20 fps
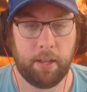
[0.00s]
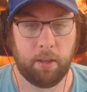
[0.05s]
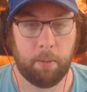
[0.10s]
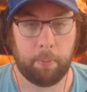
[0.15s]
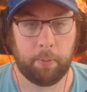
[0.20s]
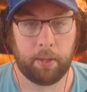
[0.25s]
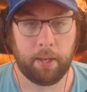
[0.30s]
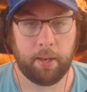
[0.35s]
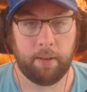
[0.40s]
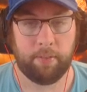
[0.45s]
the
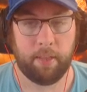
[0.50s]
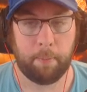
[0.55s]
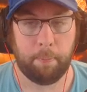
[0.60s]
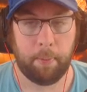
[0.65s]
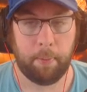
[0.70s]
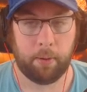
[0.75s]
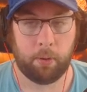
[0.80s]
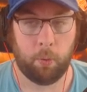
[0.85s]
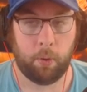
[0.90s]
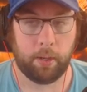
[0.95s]
belief that
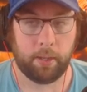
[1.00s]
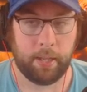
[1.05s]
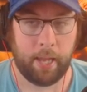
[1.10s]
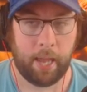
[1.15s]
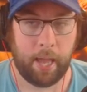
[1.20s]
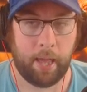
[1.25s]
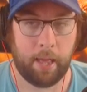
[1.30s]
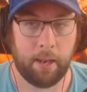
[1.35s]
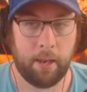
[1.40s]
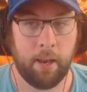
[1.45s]
Bitcoin
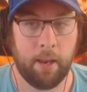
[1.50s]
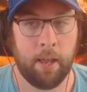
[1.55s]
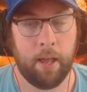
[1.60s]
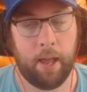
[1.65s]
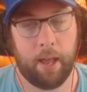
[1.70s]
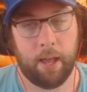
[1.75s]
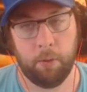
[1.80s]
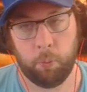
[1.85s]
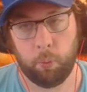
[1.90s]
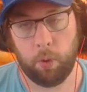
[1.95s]
can
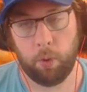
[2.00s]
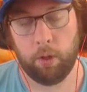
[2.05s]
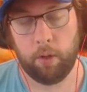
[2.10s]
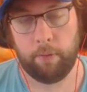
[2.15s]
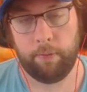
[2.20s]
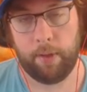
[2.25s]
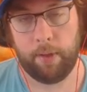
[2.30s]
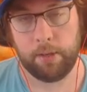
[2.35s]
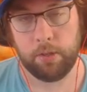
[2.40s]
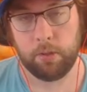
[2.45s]
and will
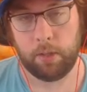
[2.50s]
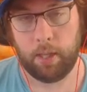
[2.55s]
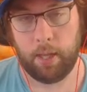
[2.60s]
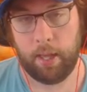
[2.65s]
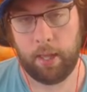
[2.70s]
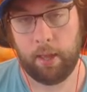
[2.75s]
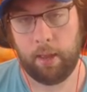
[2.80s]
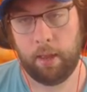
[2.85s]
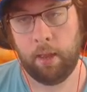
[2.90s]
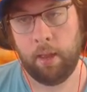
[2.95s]
eventually
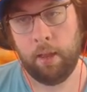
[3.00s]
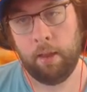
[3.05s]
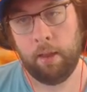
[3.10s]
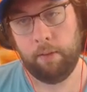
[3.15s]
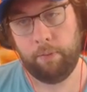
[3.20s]
hit